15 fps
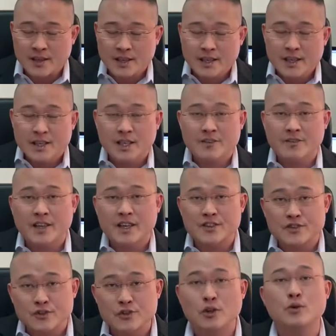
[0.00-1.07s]
If there
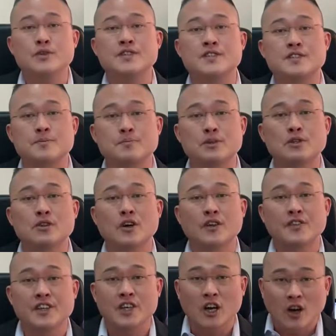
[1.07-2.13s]
is no dispute
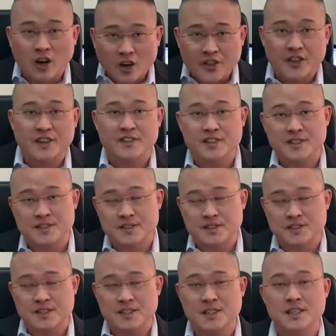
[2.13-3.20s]
on the
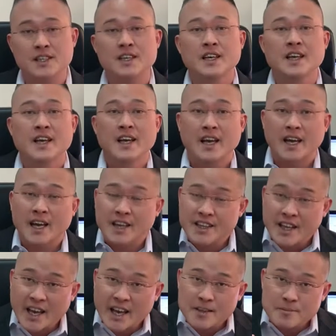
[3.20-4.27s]
authenticity
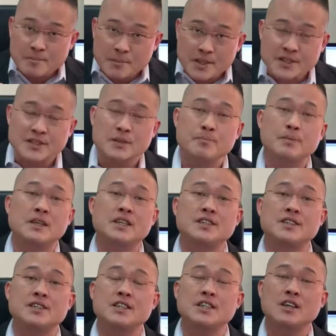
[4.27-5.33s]
and
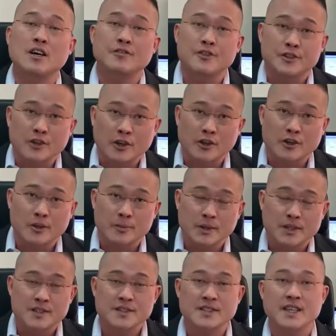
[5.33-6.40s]
admissibility of the
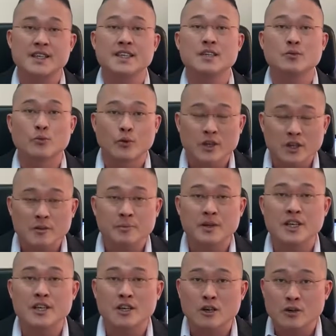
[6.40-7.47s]
documents, then it will
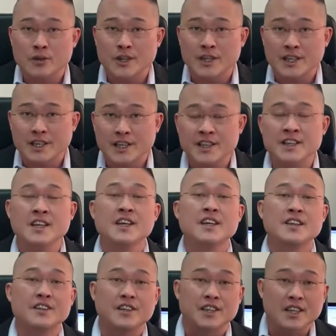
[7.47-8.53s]
be included in
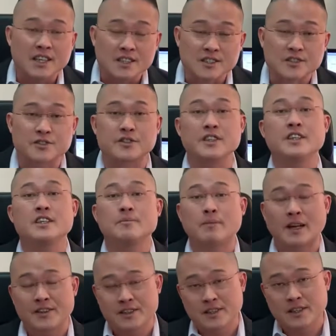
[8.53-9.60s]
the agreed
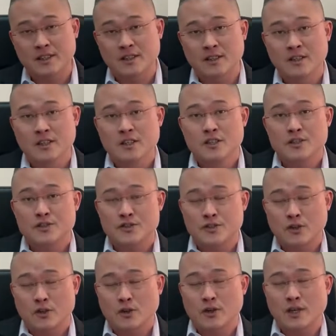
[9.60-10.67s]
bundle.
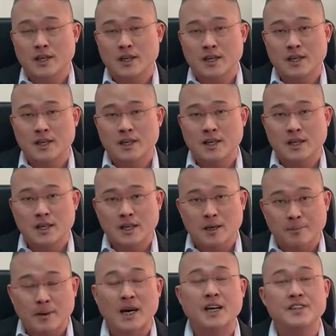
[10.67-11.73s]
So a
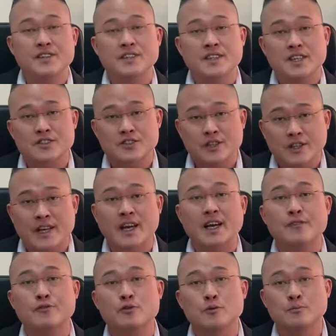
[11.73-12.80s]
party does not
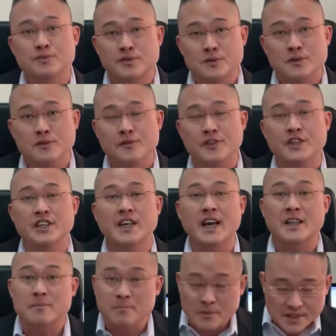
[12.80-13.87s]
have to prove the
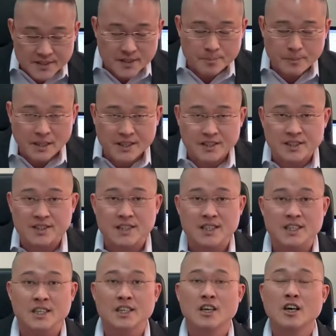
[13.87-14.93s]

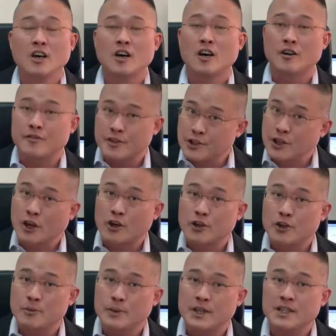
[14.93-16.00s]
admissibility of a
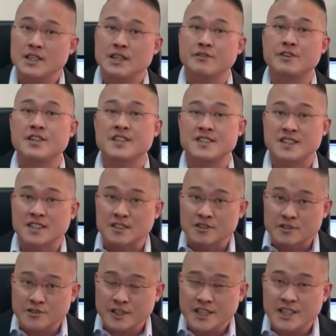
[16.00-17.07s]
document if it is
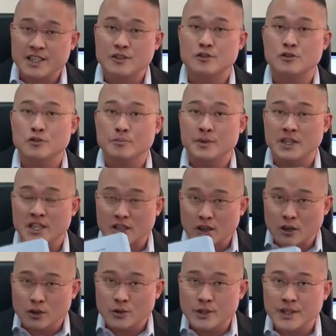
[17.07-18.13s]
agreed to be
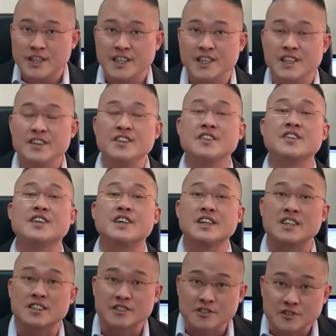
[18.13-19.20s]
included in the
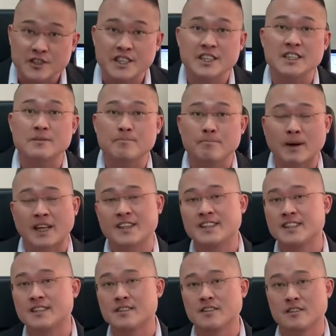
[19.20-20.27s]
agreed
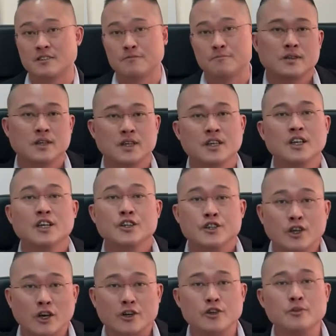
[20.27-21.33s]
bundle.
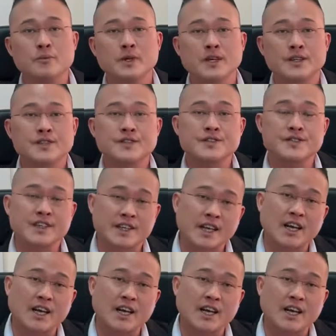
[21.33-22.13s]
Documents that are